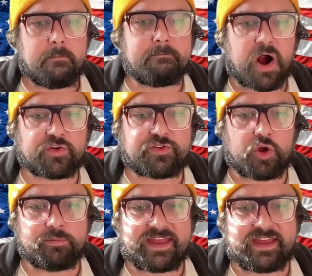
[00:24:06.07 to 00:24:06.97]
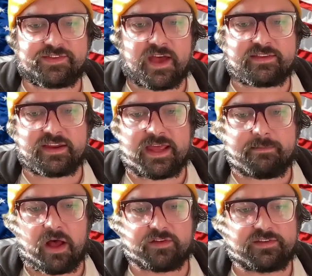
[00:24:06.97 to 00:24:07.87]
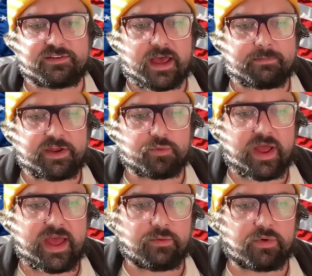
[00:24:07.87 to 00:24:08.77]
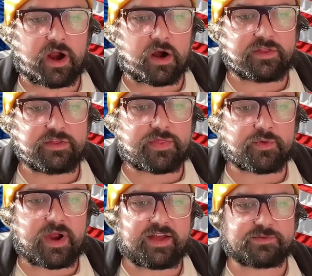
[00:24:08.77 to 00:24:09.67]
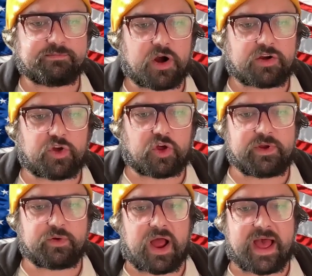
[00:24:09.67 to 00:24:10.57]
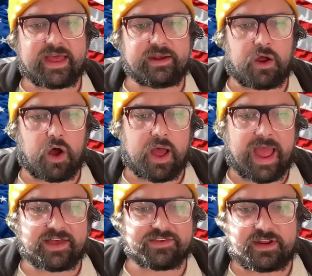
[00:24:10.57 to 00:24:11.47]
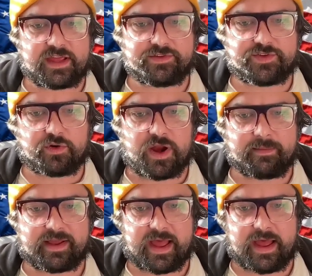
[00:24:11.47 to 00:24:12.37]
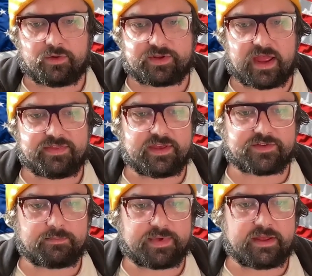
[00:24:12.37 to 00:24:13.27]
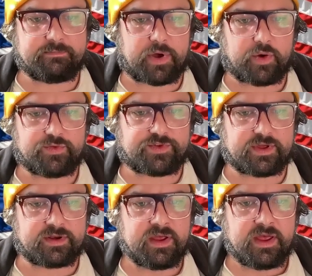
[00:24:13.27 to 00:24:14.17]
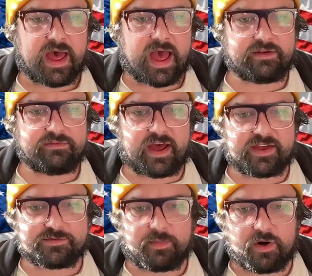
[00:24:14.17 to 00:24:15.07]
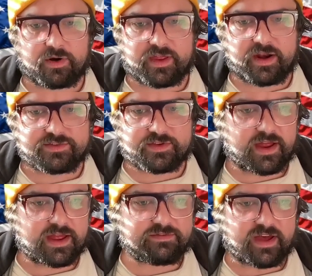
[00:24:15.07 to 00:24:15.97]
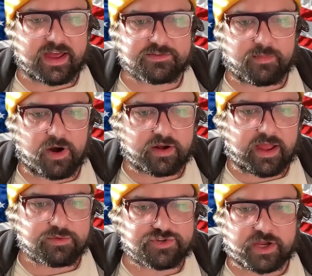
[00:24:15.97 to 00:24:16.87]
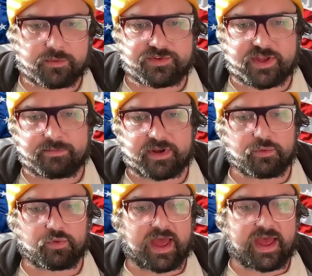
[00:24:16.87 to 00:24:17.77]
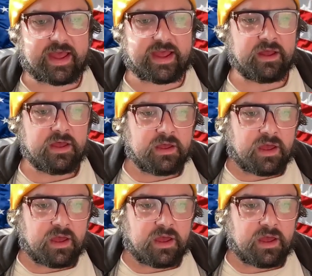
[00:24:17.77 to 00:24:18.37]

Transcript: Mark told me he sent an email to Deputy Ray regarding the threats. Mark told me Ryan has an Instagram account and these are being posted. I advised Mark I would check with Deputy Ray.